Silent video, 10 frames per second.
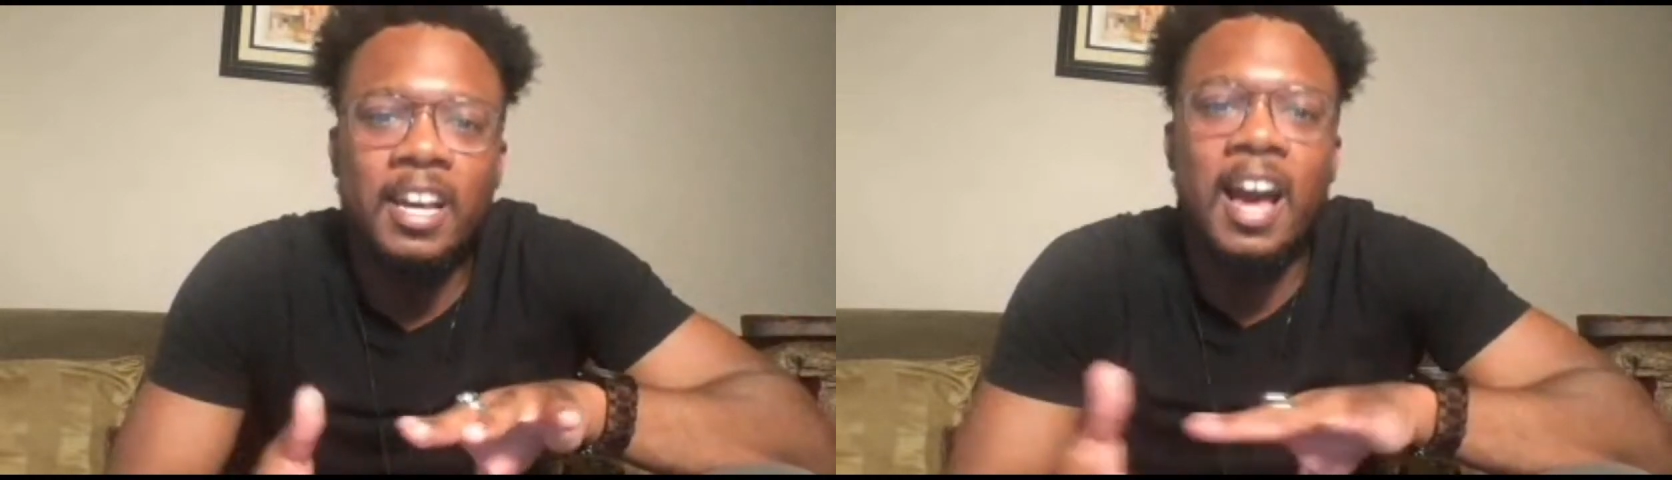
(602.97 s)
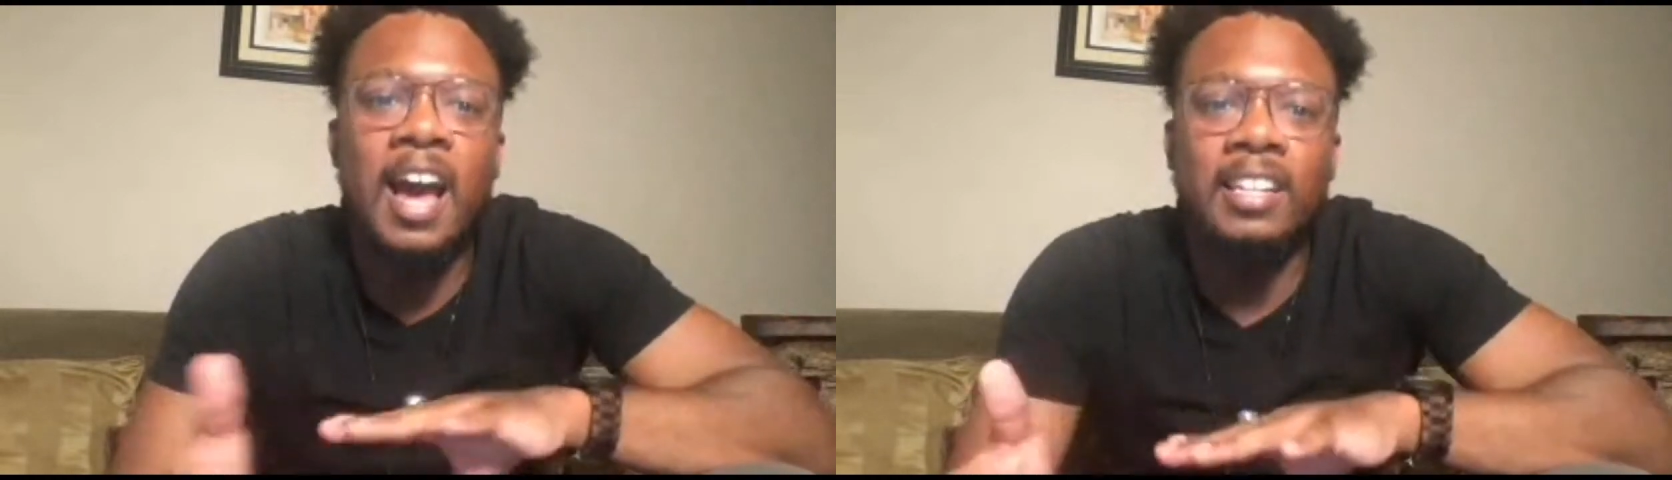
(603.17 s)

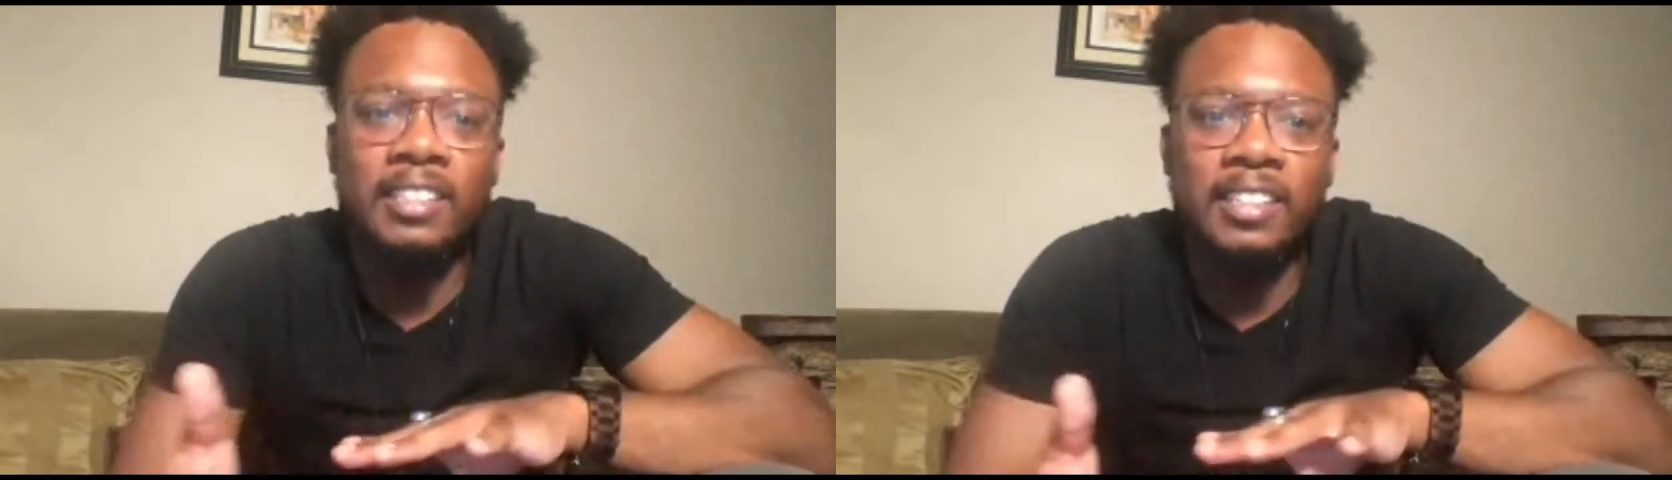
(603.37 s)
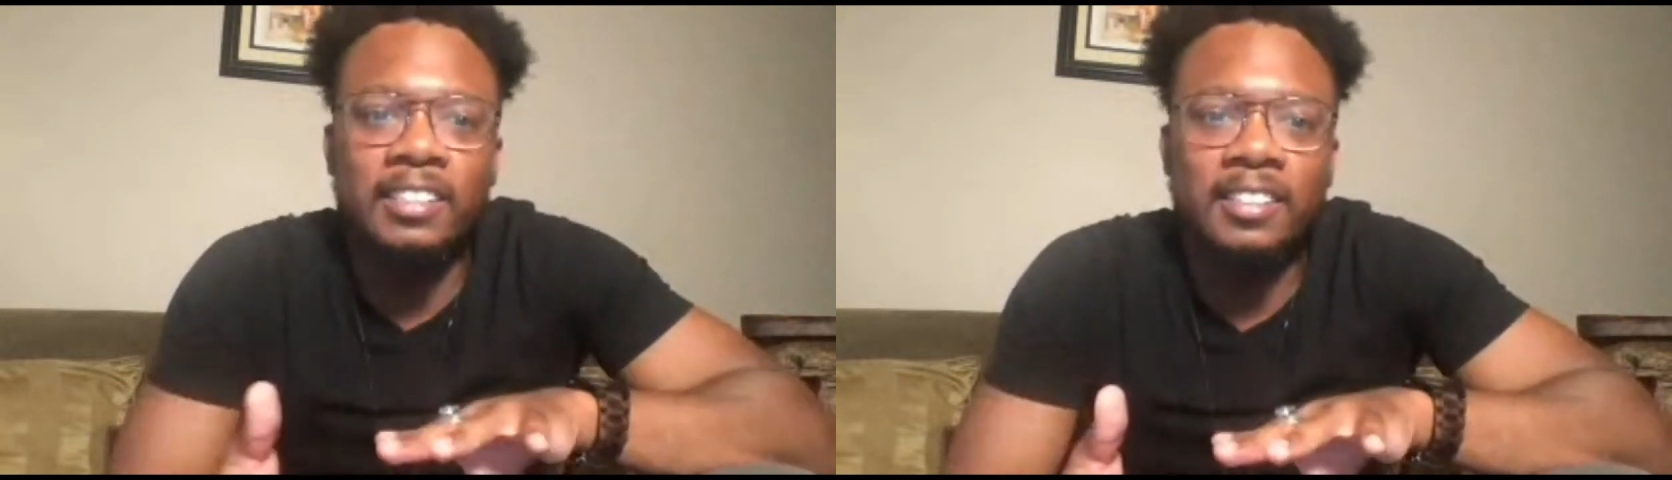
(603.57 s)

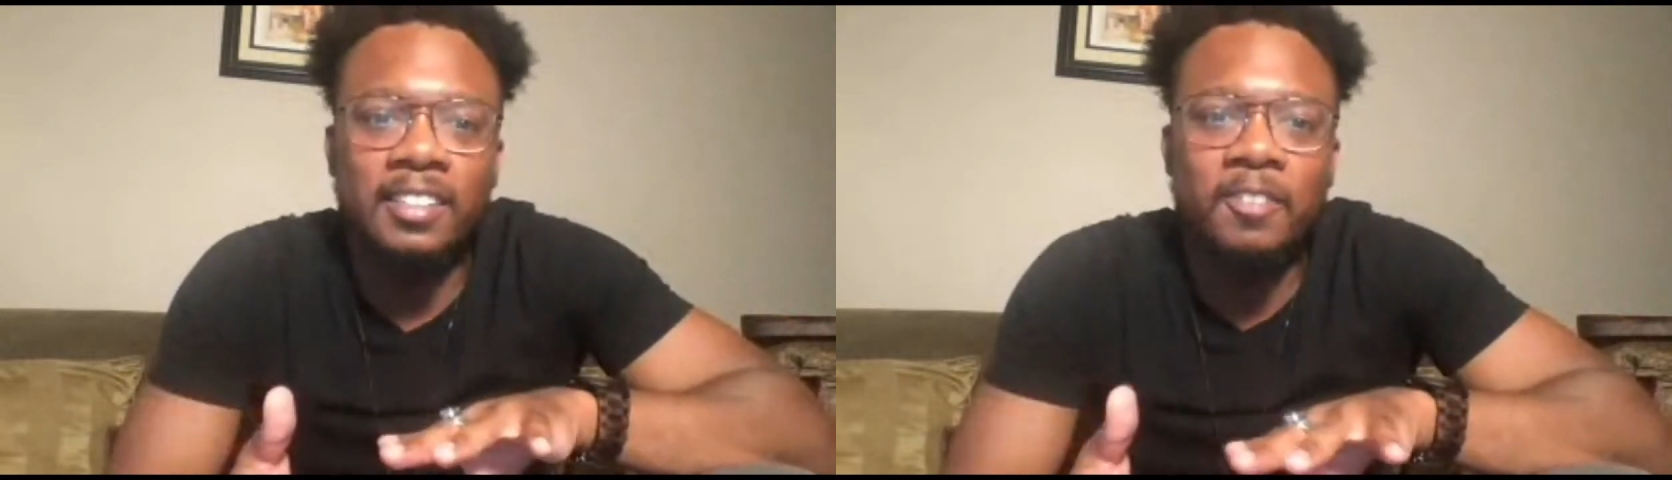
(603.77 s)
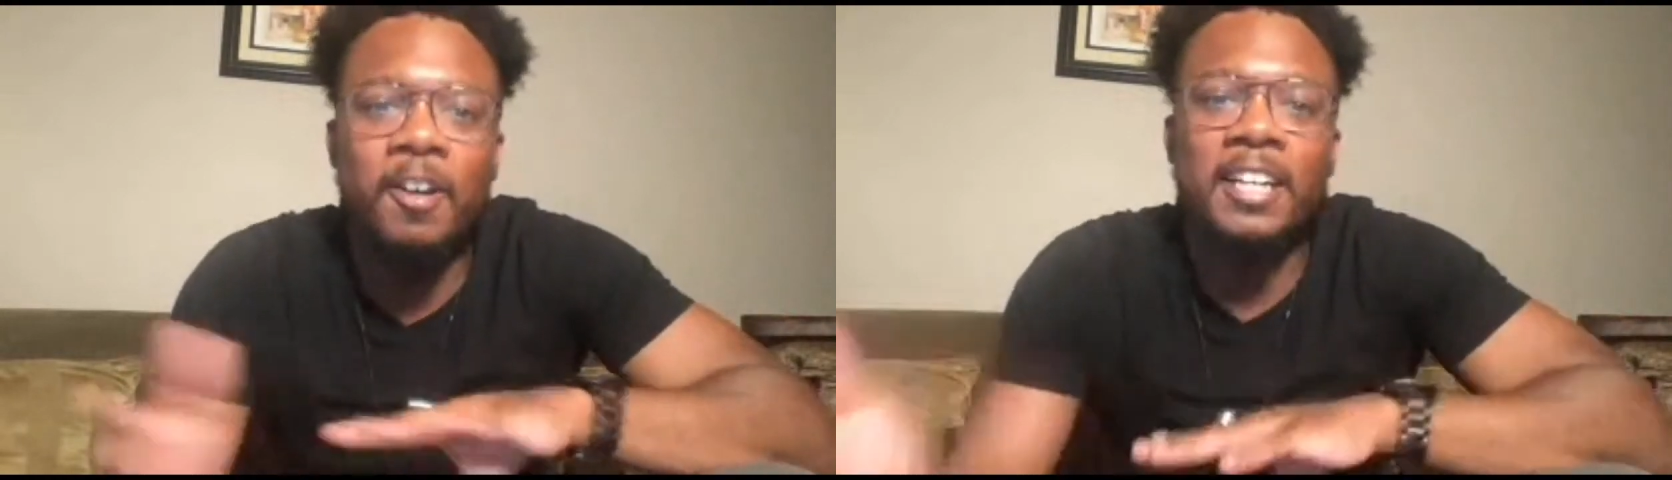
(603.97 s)
godliness
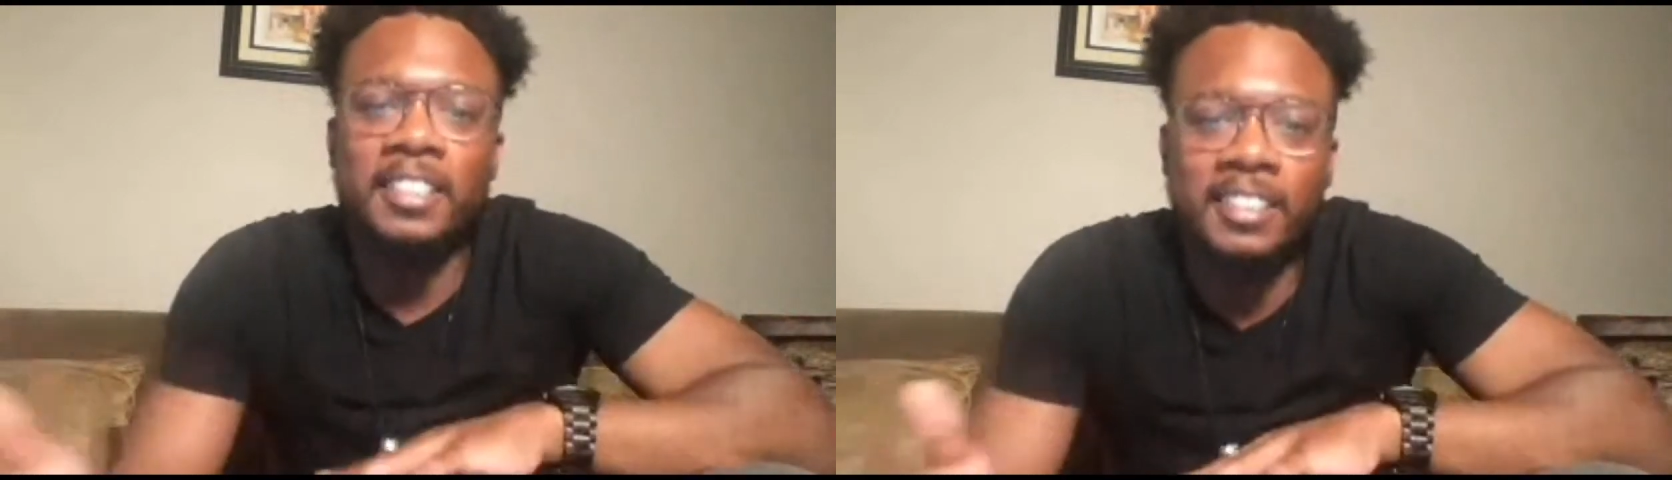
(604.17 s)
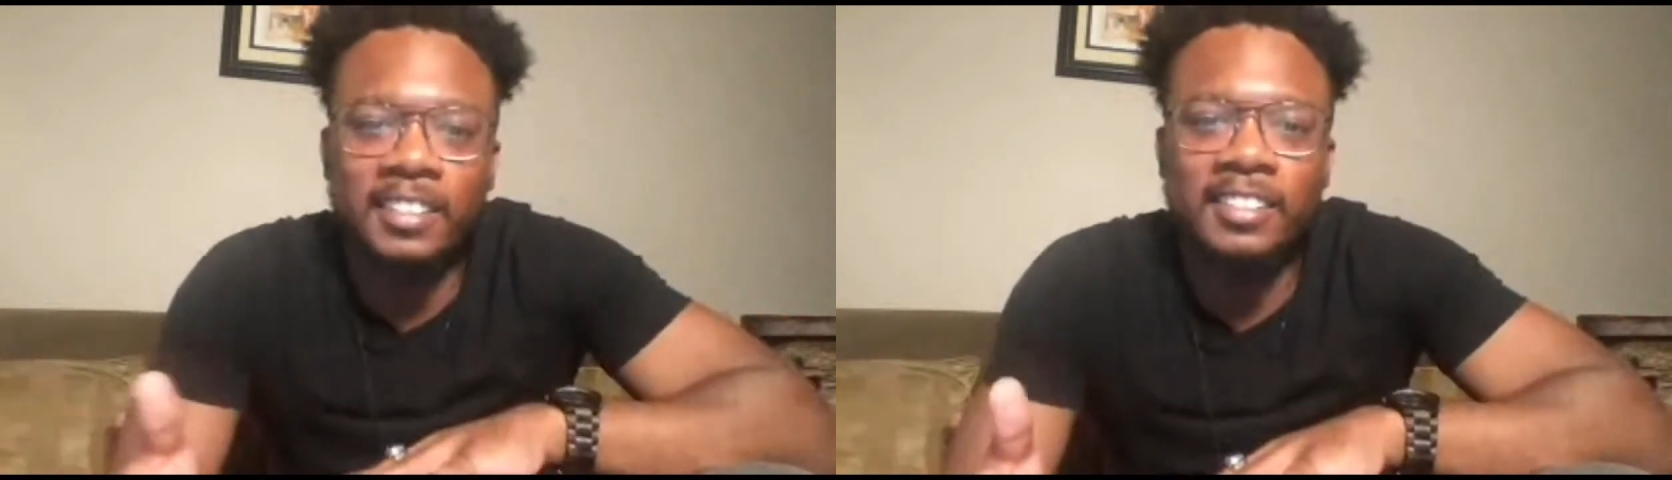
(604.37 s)
and
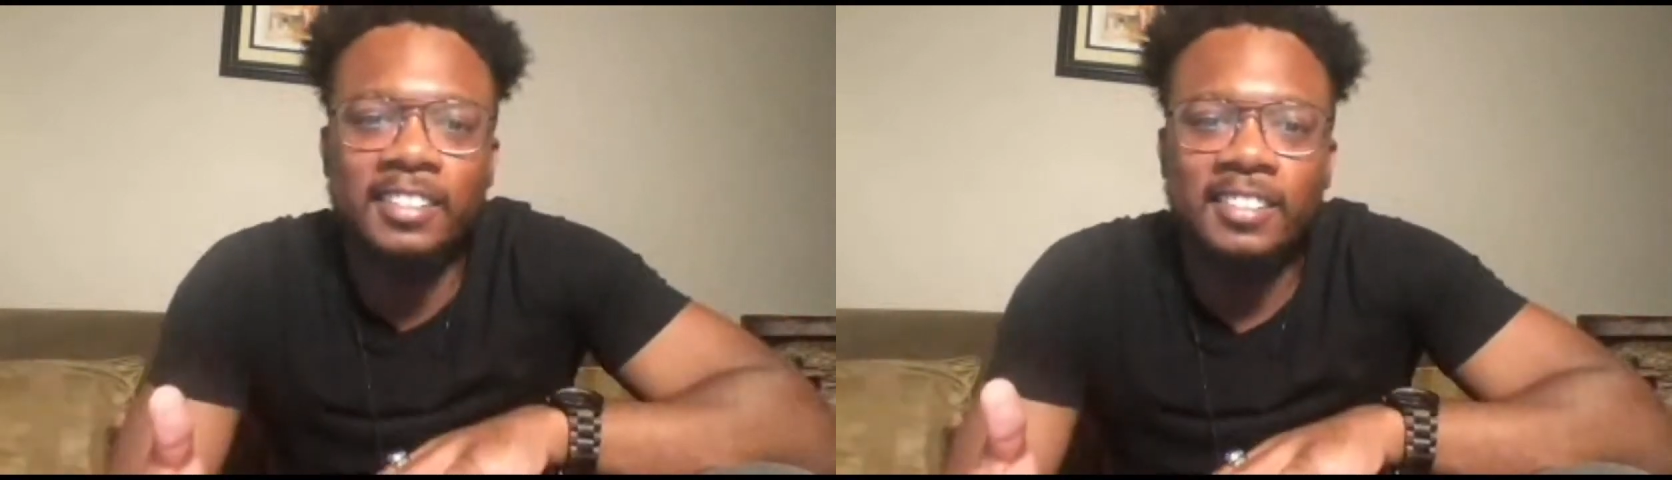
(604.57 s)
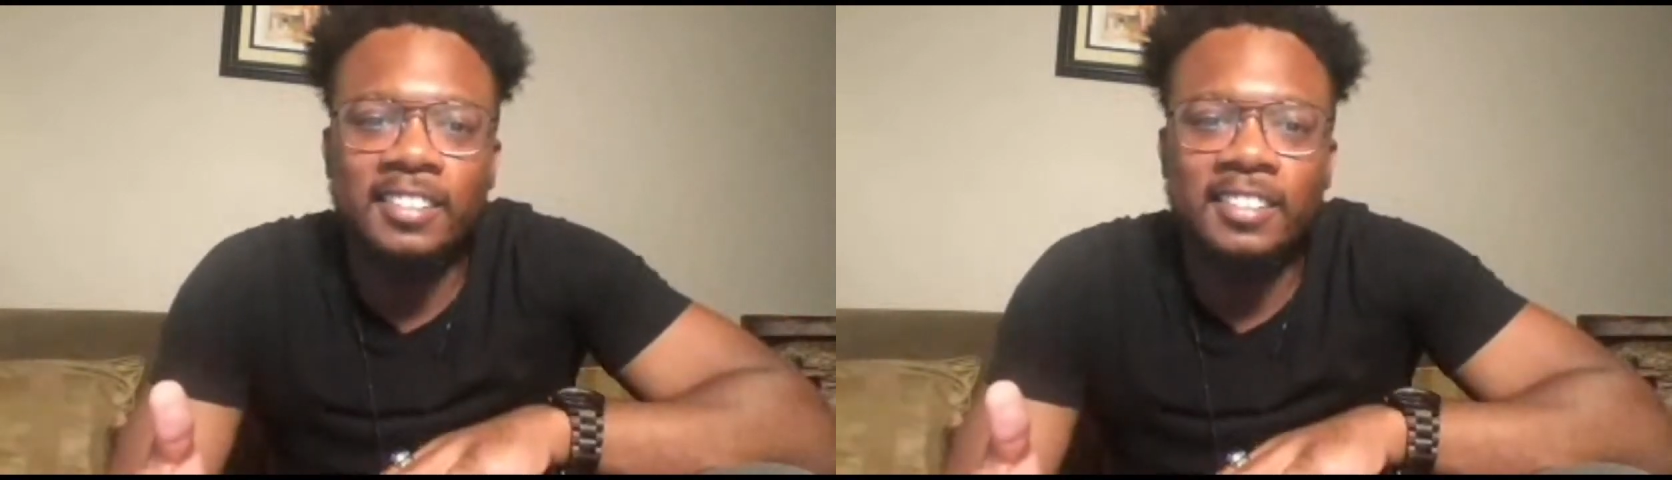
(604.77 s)
righteousness.